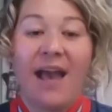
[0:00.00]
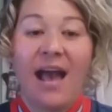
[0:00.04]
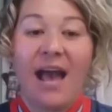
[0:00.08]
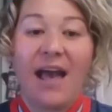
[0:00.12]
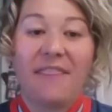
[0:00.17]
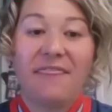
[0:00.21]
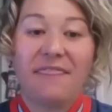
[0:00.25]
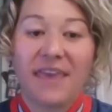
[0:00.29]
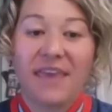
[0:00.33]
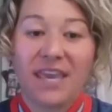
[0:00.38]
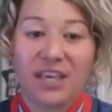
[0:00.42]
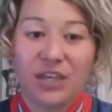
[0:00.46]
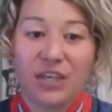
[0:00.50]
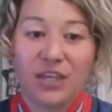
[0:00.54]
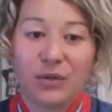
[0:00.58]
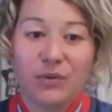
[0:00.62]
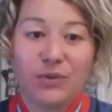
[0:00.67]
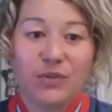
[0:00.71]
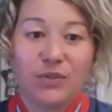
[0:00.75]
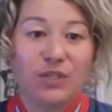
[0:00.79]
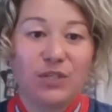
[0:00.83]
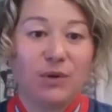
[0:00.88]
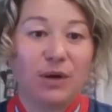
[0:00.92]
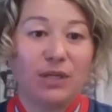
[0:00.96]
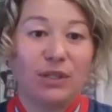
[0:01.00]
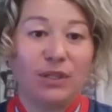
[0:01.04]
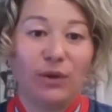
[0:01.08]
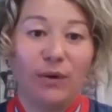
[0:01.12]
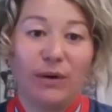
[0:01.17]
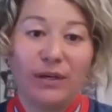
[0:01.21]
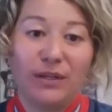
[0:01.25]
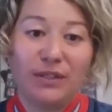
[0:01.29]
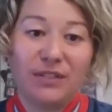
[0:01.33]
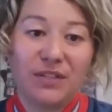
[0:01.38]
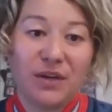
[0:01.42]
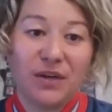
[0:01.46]
a thank you to our
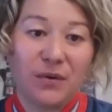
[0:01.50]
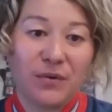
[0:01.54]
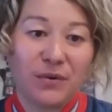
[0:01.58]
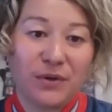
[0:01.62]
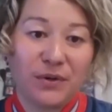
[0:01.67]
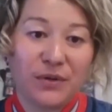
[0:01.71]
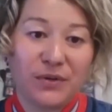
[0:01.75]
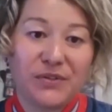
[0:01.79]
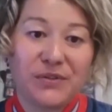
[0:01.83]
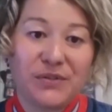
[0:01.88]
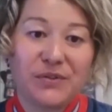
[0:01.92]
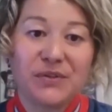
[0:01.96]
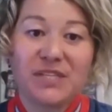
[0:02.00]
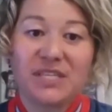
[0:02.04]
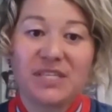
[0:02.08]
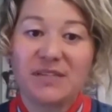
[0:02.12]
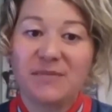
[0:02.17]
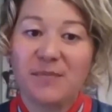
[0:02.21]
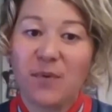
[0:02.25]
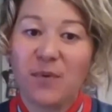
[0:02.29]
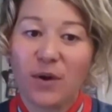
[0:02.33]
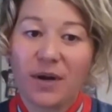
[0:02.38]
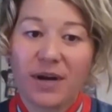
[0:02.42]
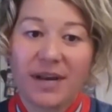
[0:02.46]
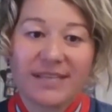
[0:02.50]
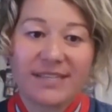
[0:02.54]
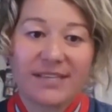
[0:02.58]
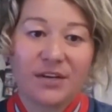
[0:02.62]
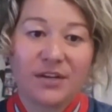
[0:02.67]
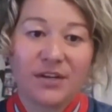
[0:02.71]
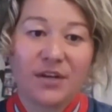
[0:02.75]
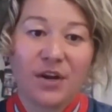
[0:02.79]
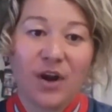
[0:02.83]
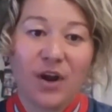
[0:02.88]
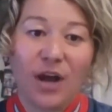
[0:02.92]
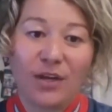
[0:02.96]
loyal donors who support us
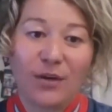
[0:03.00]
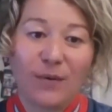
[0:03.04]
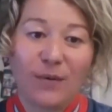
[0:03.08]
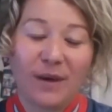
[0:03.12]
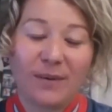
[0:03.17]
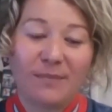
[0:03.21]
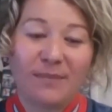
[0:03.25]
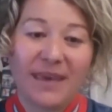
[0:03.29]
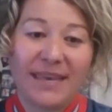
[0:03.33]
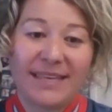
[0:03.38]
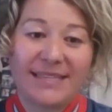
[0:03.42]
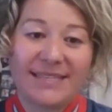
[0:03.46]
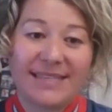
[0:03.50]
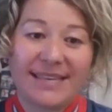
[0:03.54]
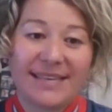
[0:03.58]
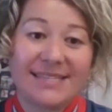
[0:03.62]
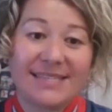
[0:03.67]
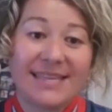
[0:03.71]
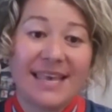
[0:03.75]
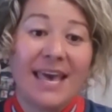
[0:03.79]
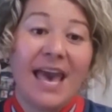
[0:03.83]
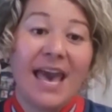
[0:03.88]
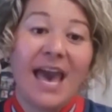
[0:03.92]
on an ongoing basis